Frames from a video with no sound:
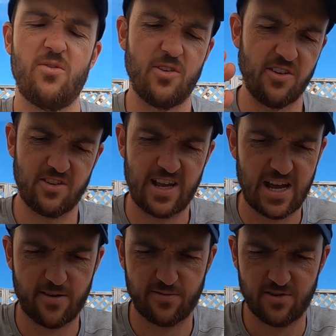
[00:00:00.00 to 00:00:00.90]
Doesn't
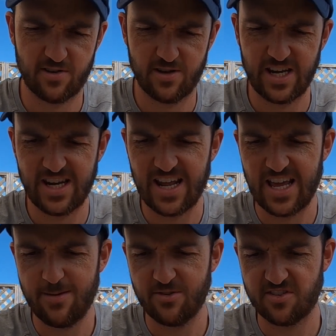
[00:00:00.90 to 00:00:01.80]
have a
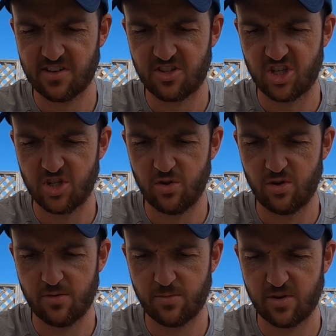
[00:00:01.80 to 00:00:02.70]
name. It just says shoe
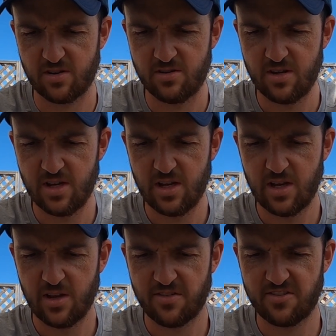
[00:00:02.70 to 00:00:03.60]
number
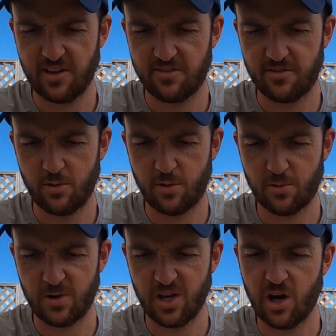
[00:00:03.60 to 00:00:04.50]

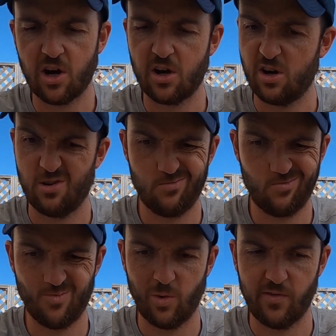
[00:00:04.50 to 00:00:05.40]
623R,
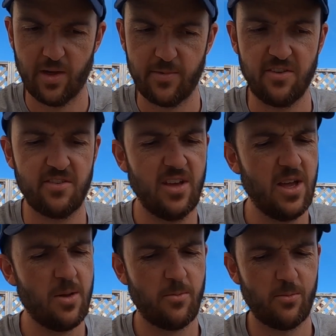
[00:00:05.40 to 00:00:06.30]
whatever that means.
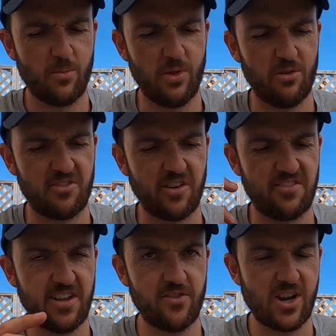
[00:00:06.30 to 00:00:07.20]
But they're a
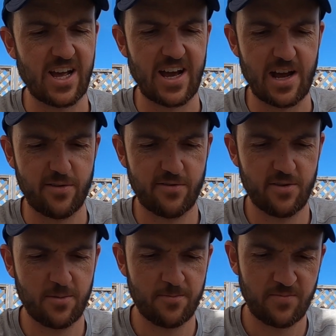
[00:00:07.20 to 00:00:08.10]
size 7.5,
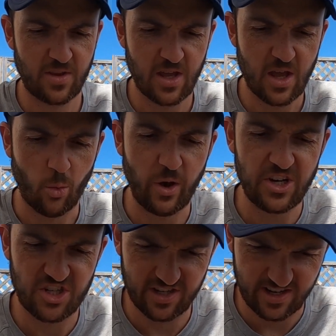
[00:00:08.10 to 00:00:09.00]

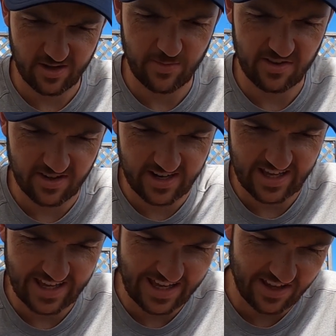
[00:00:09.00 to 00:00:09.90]
which
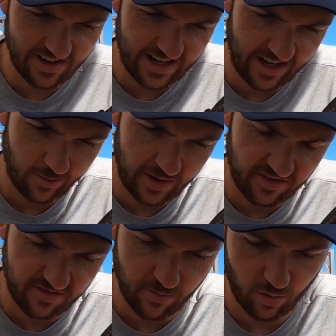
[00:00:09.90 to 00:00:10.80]
admittedly is a little
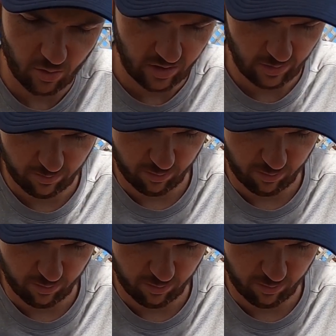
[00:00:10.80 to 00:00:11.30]
bit small. I